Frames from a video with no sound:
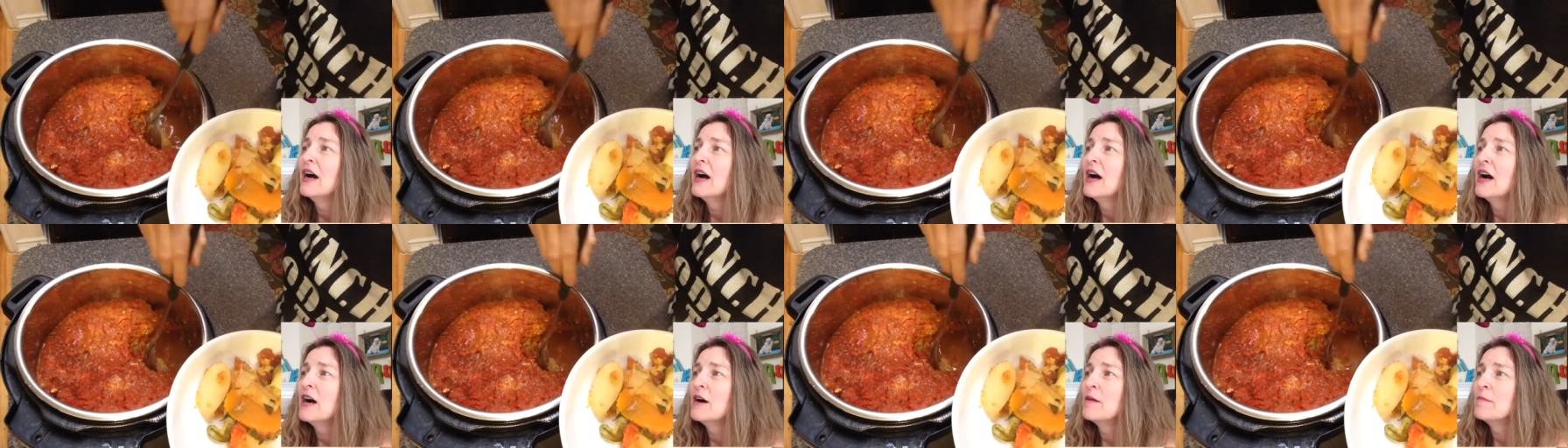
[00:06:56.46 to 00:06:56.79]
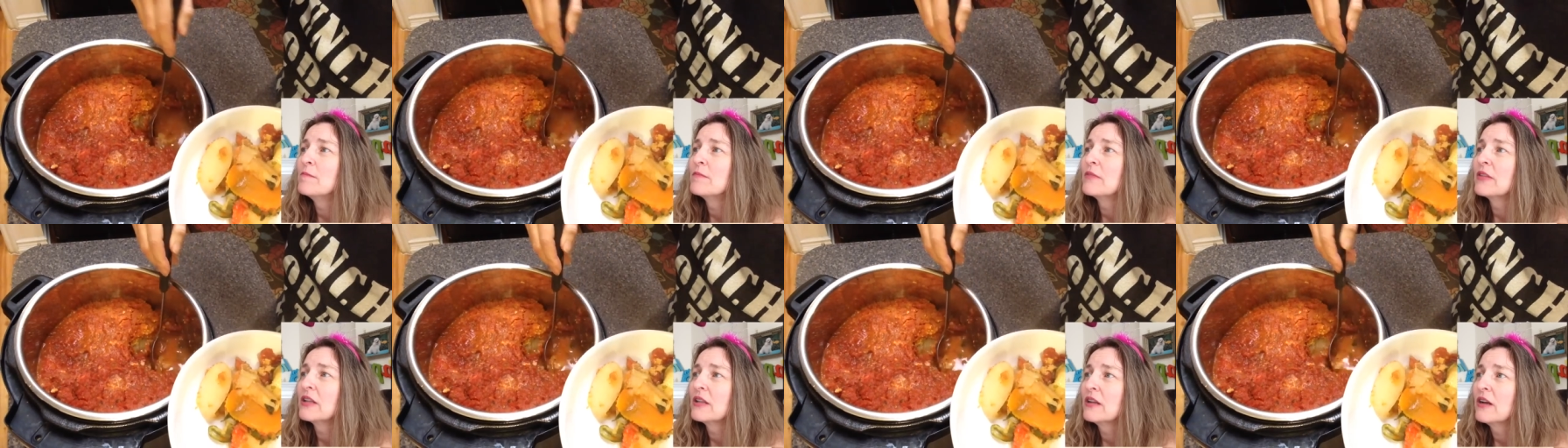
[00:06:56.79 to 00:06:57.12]

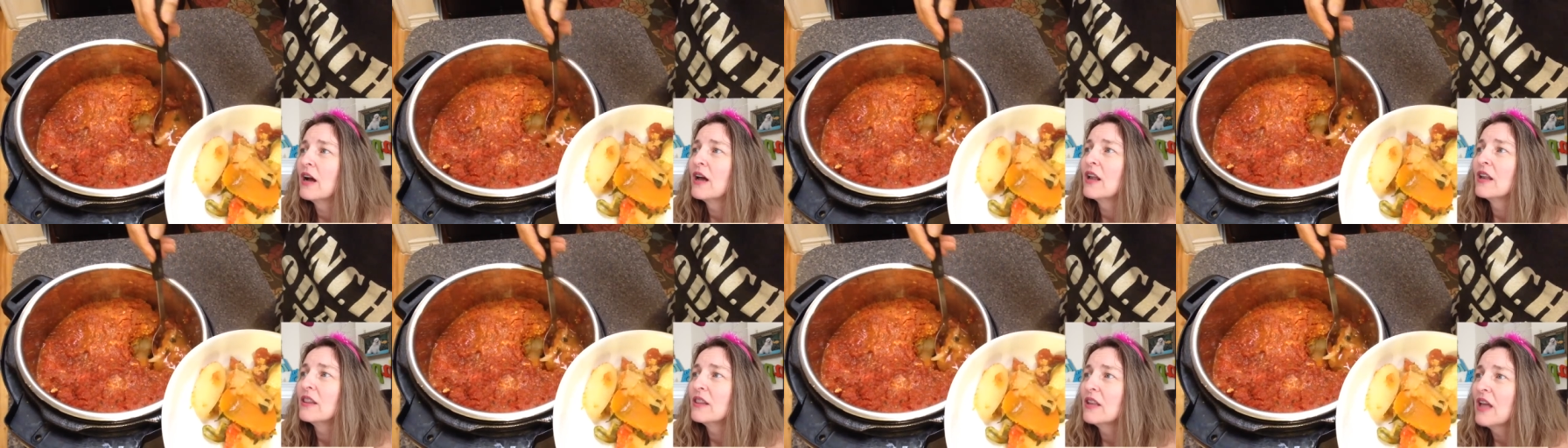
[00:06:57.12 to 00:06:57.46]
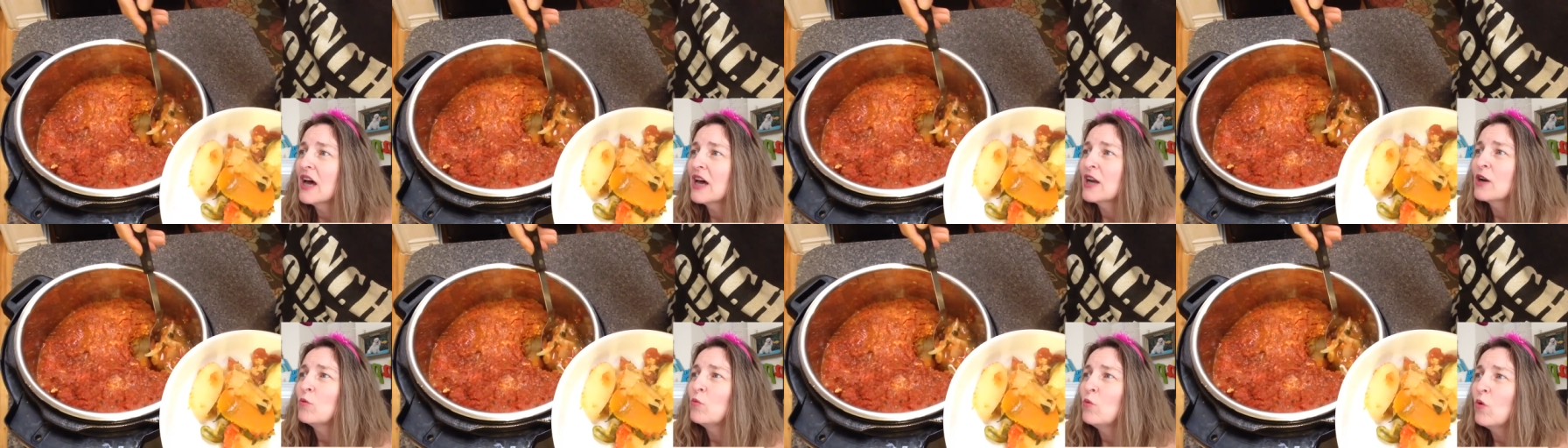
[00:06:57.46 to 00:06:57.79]
Um, a
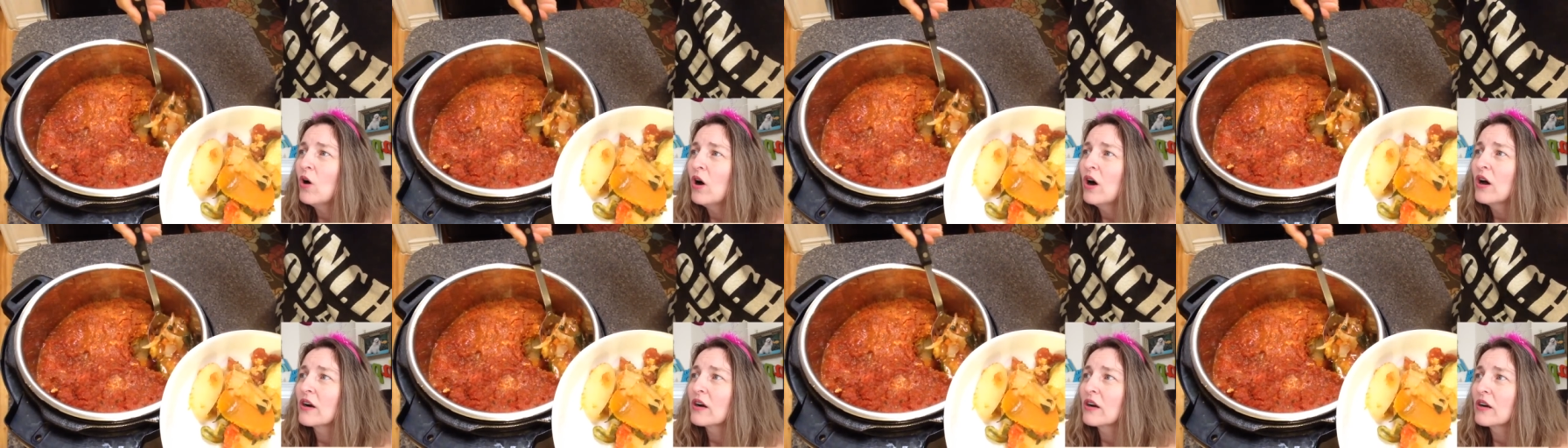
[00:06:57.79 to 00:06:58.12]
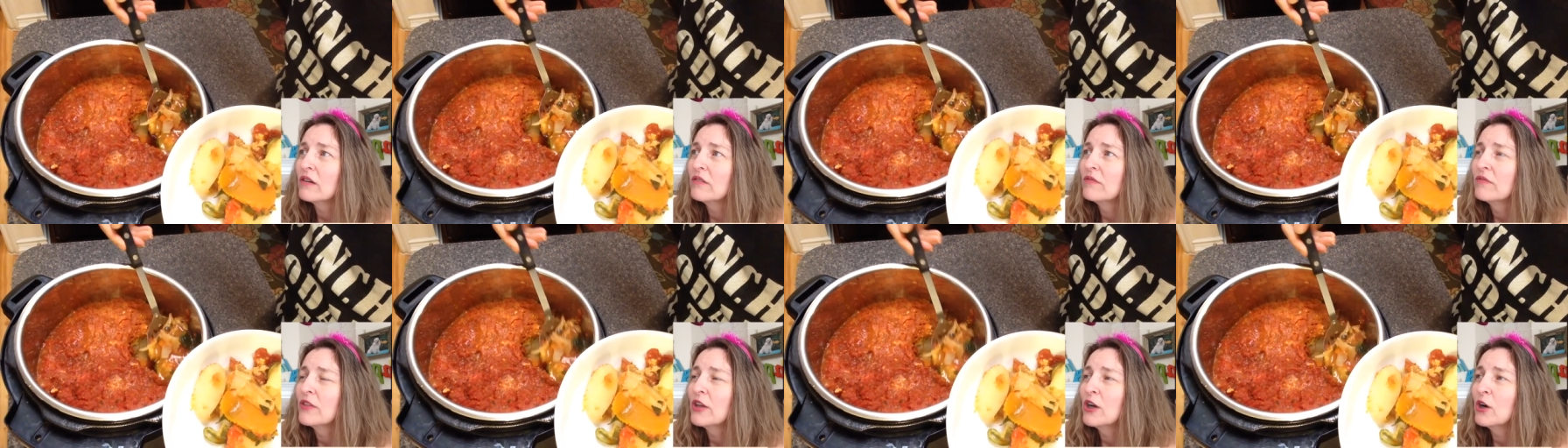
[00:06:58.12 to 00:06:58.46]
lot of
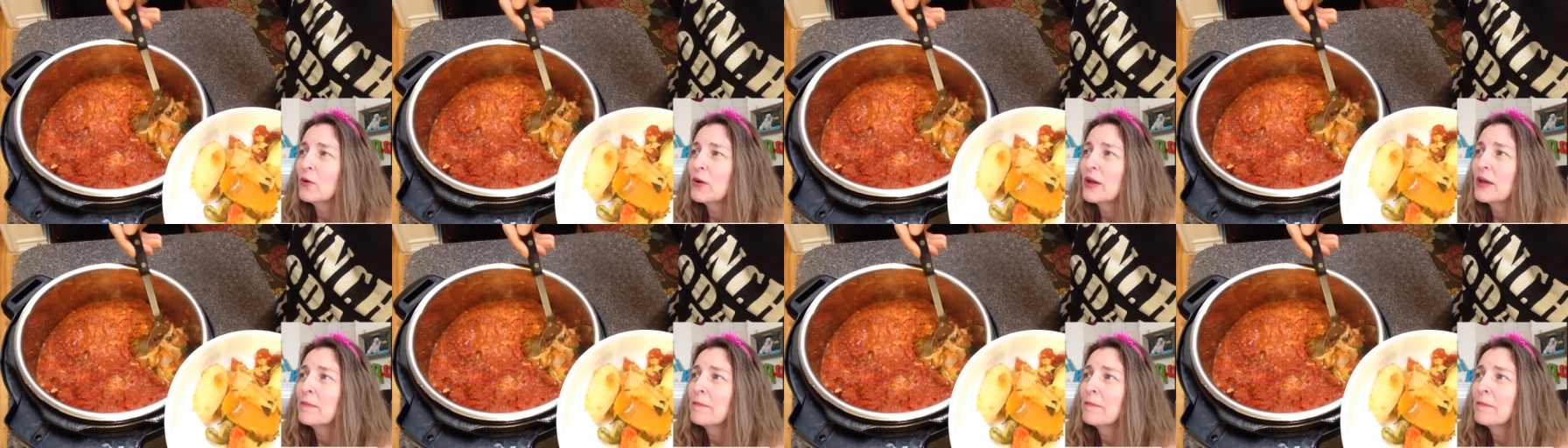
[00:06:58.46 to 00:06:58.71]
water, though.